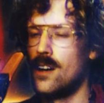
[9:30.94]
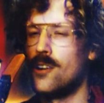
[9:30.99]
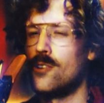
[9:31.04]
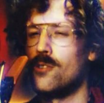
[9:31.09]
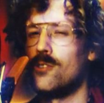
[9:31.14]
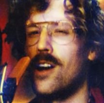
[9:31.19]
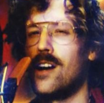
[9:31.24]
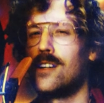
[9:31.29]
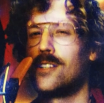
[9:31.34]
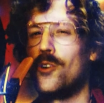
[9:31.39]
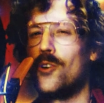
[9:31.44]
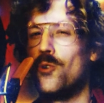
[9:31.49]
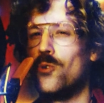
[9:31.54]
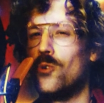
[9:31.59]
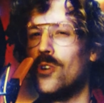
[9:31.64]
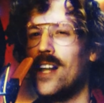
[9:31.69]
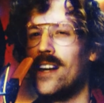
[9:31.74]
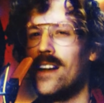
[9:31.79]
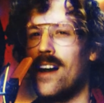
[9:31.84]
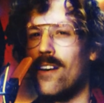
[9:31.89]
Rocco
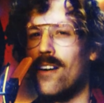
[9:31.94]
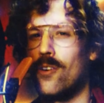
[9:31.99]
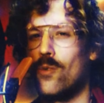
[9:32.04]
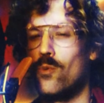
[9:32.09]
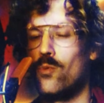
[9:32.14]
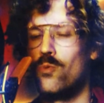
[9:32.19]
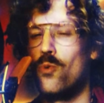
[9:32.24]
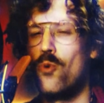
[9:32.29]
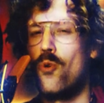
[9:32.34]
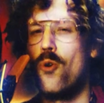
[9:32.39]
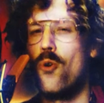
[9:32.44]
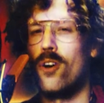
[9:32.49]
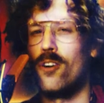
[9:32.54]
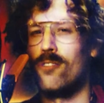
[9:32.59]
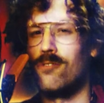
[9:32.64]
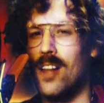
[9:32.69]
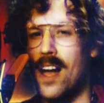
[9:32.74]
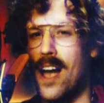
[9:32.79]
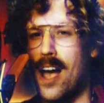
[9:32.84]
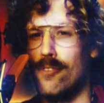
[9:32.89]
let out a roar
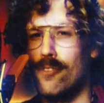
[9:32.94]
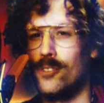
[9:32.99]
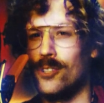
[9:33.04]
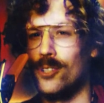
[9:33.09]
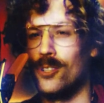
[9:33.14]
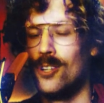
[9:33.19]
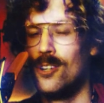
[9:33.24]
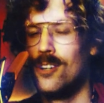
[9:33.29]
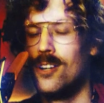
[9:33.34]
of laughter.